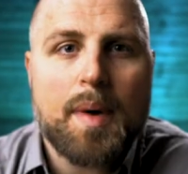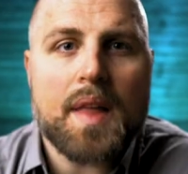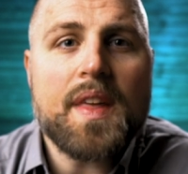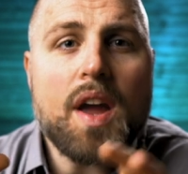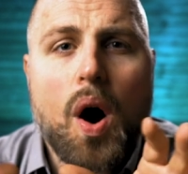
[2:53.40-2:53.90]

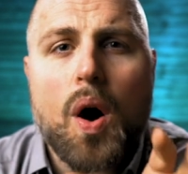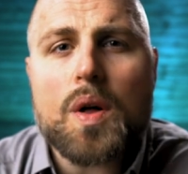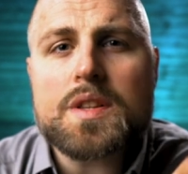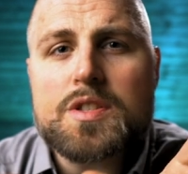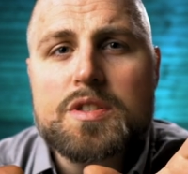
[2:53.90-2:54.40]
But they
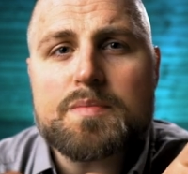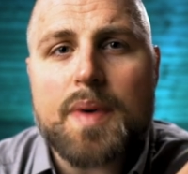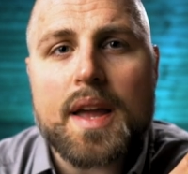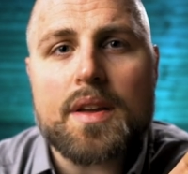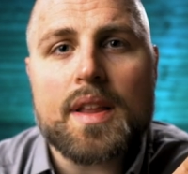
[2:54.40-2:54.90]
also
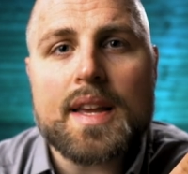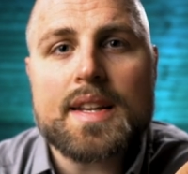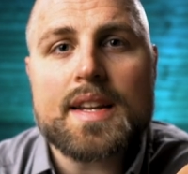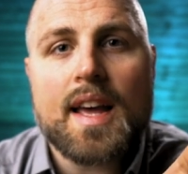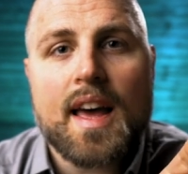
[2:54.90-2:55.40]

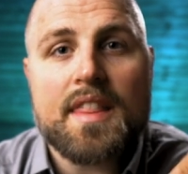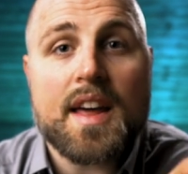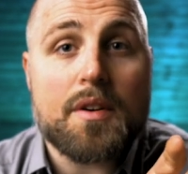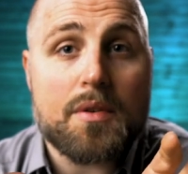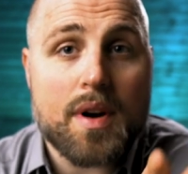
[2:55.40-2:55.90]
speculated
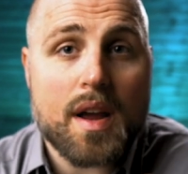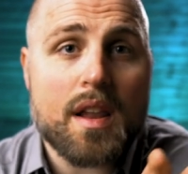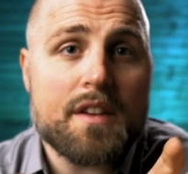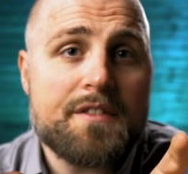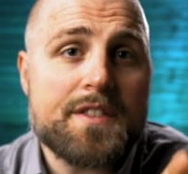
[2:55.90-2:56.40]
that
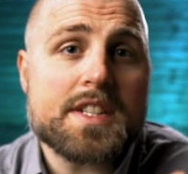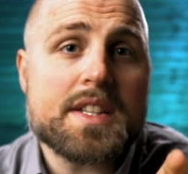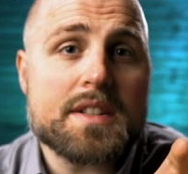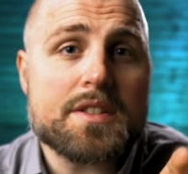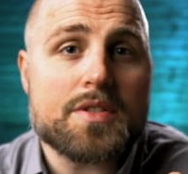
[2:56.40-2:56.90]
regular
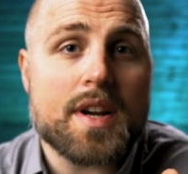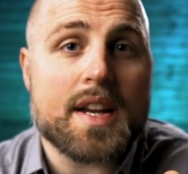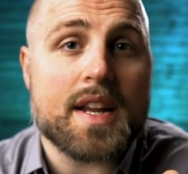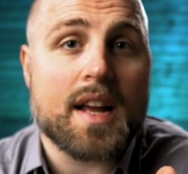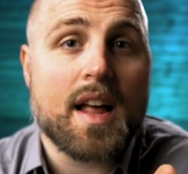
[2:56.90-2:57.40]
physical
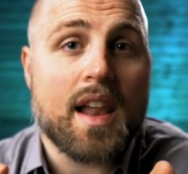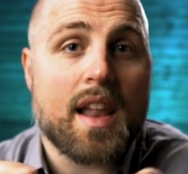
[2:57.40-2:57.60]
training,